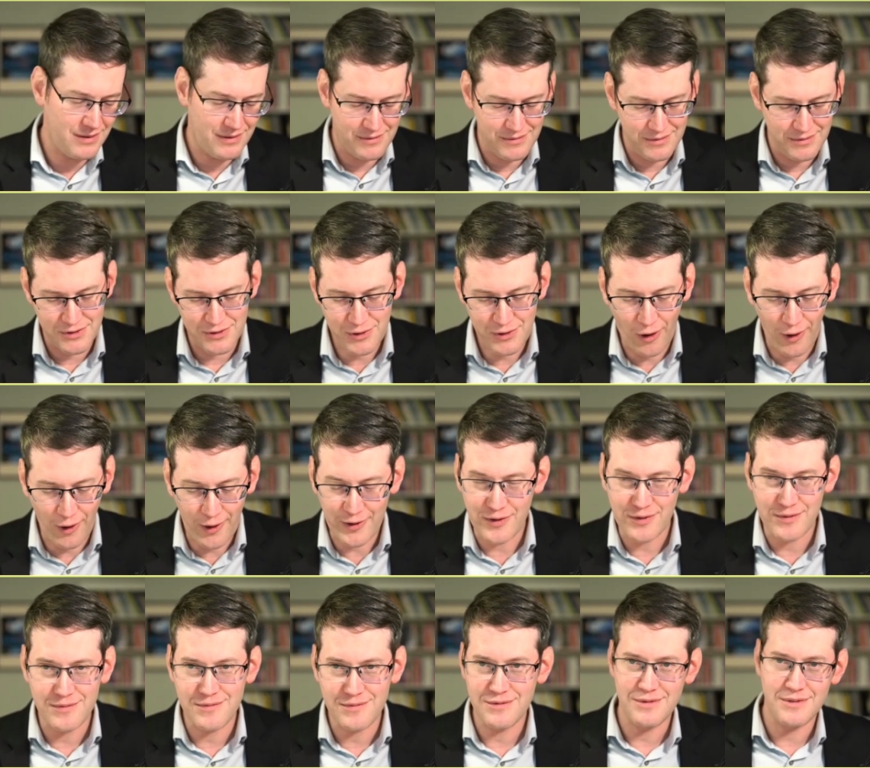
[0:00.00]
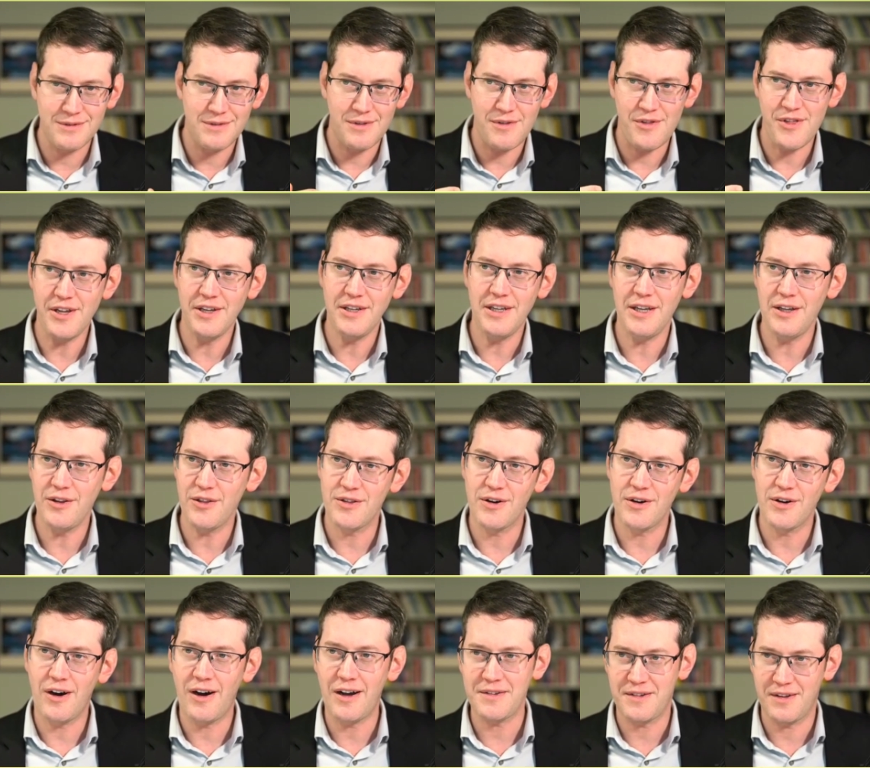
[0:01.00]
start thinking
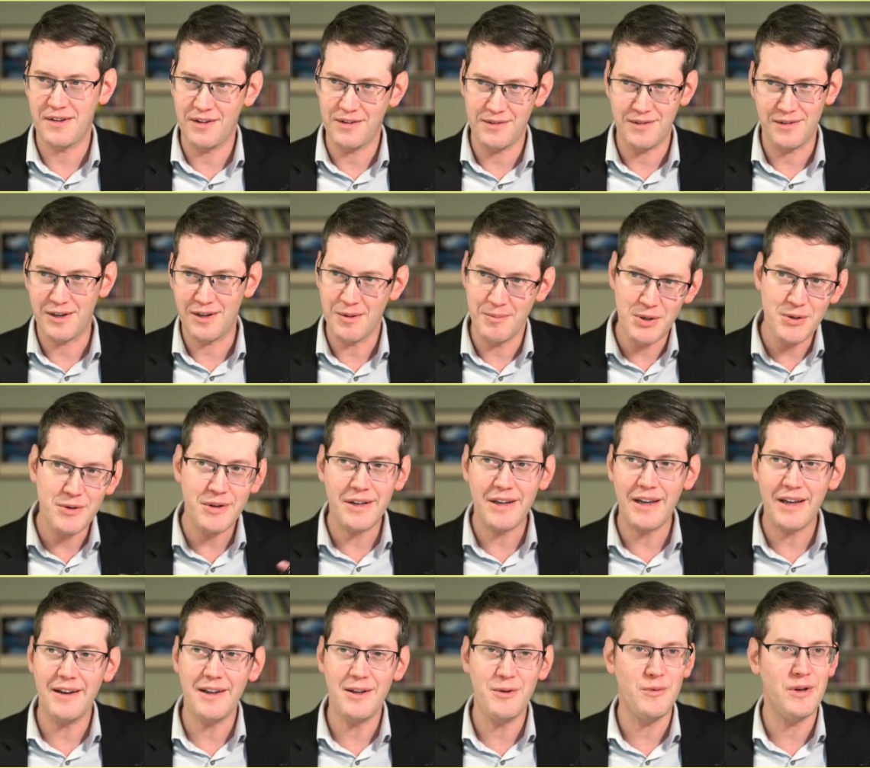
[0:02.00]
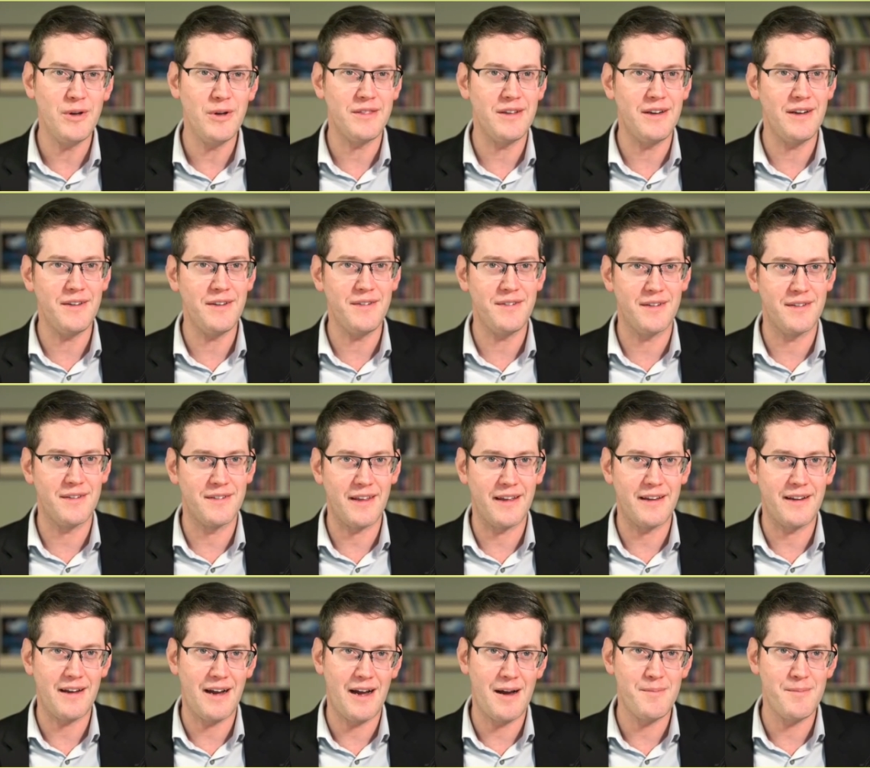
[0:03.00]
thoughts and communicating with us, and it's
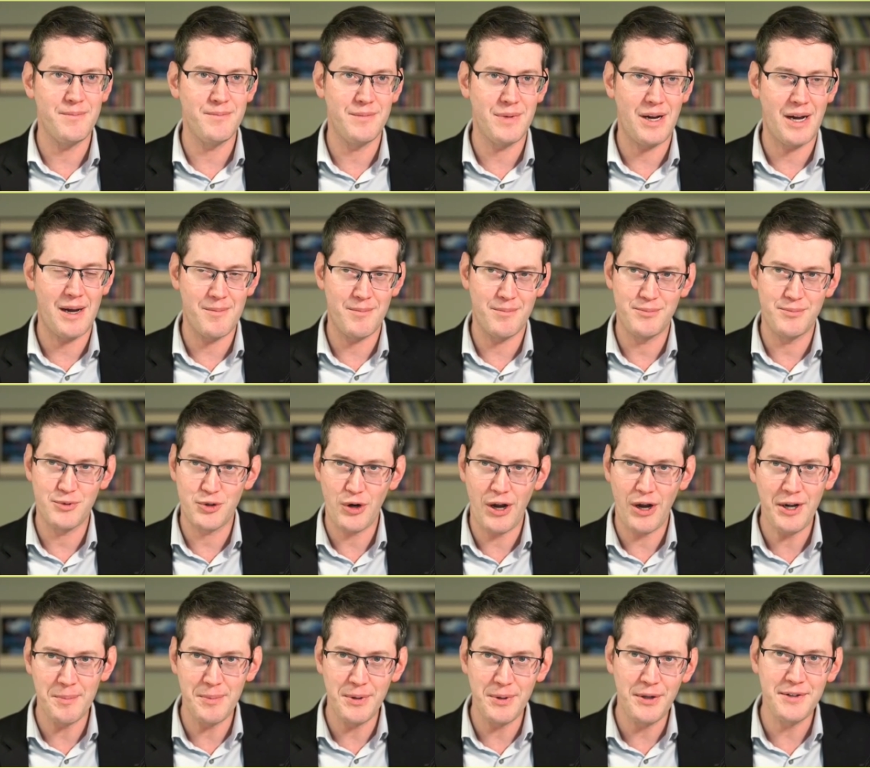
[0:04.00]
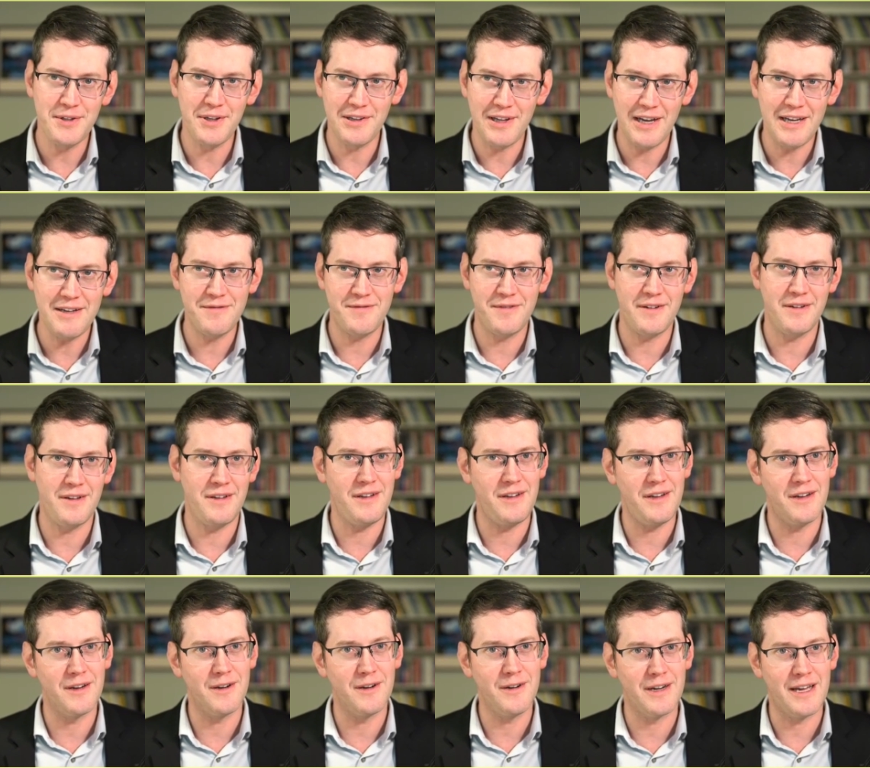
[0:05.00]
like, I'm trying to build a life in
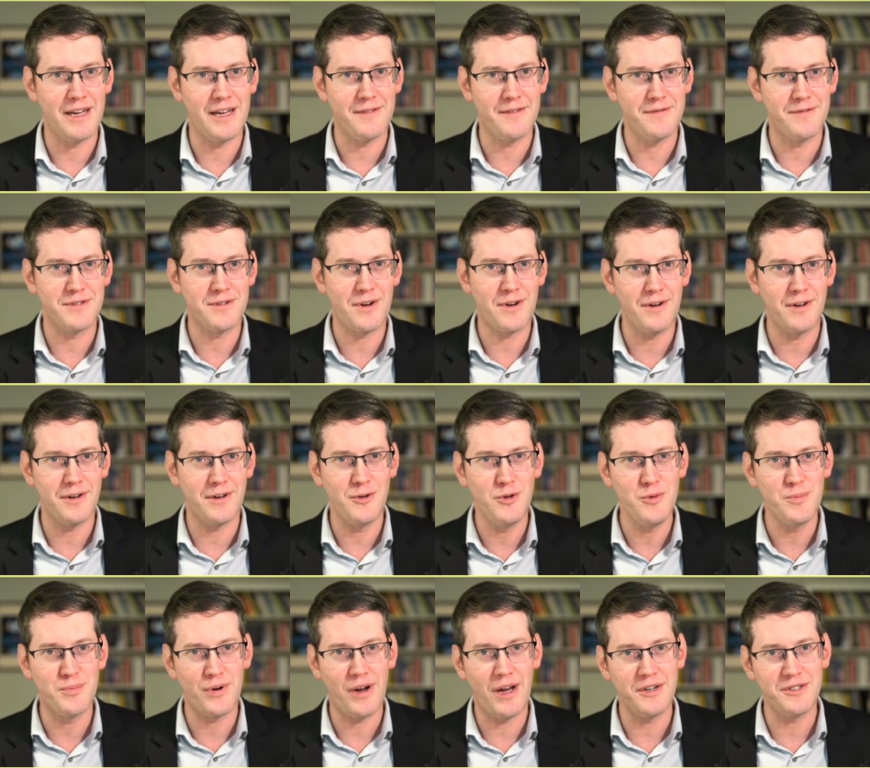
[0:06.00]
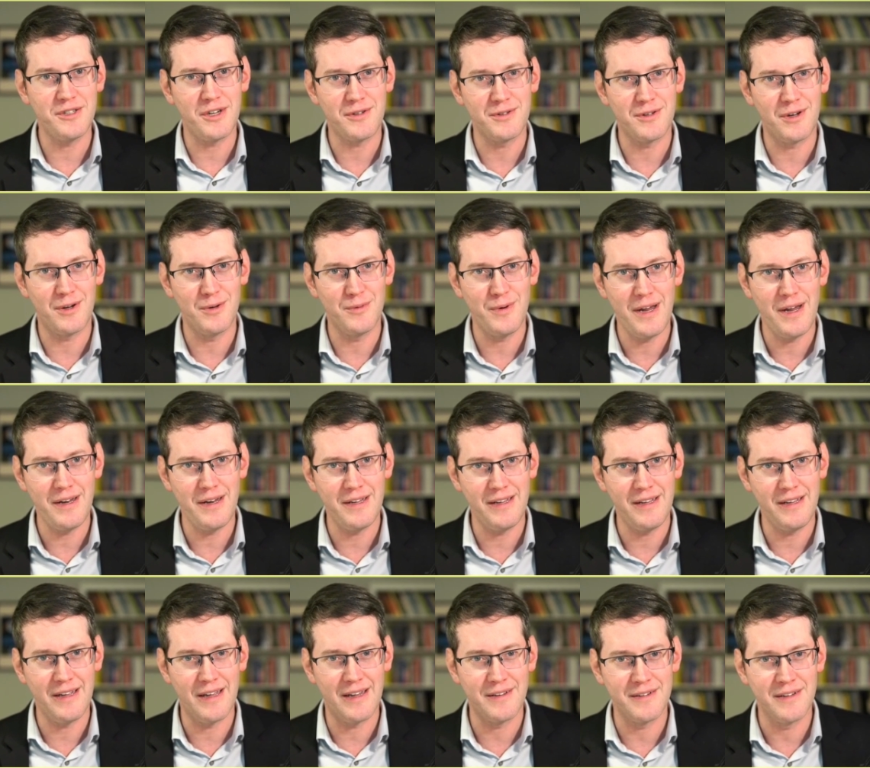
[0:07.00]
here, and I've started a new project
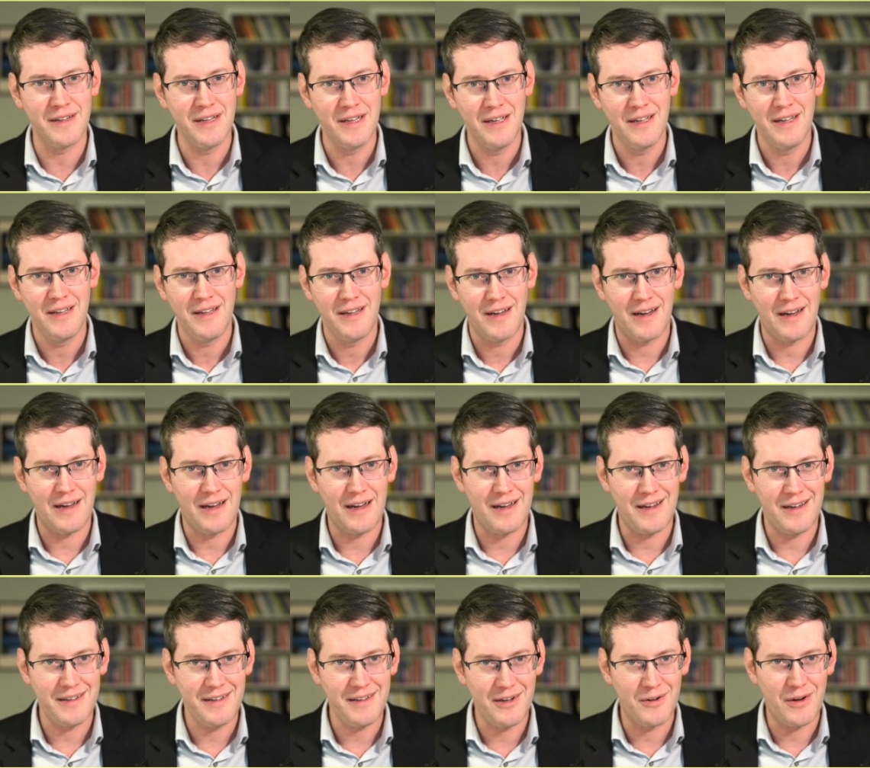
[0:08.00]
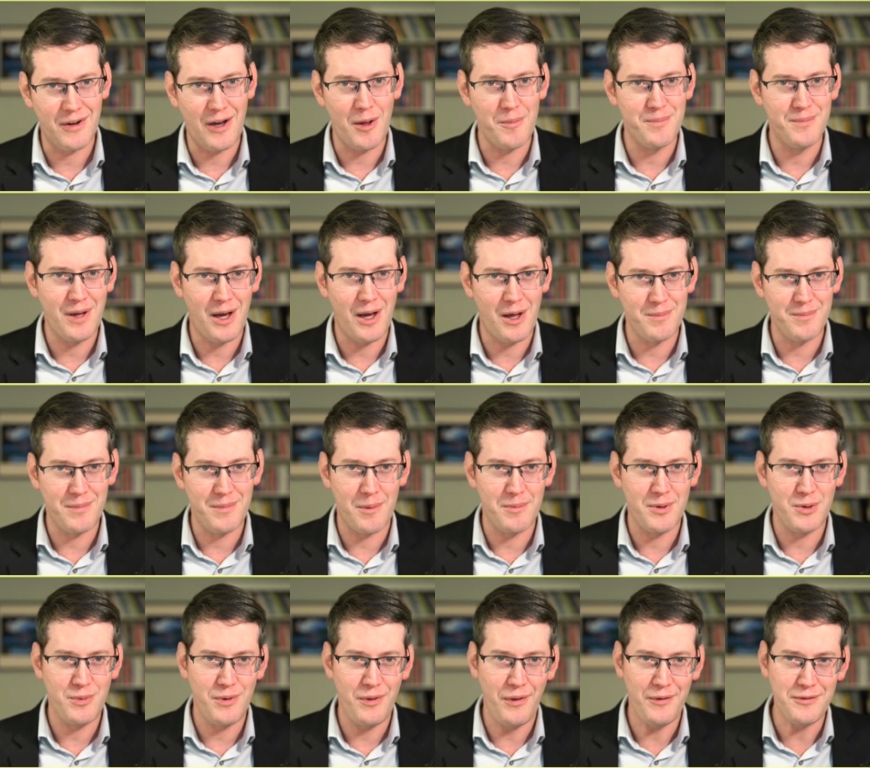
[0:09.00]
already, and I'll
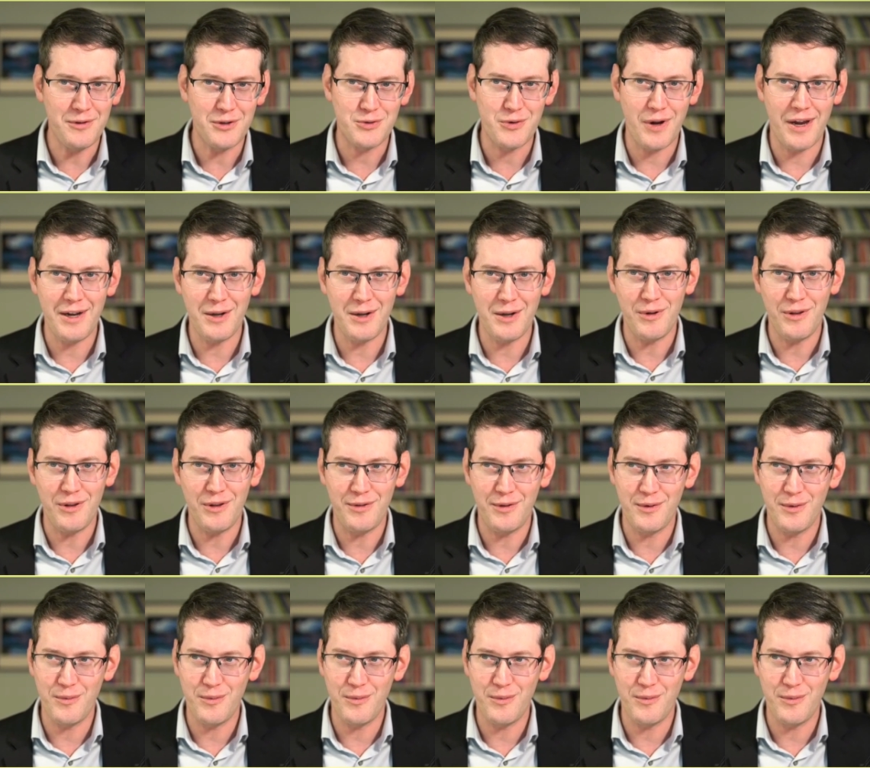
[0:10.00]
be willing to trade it with you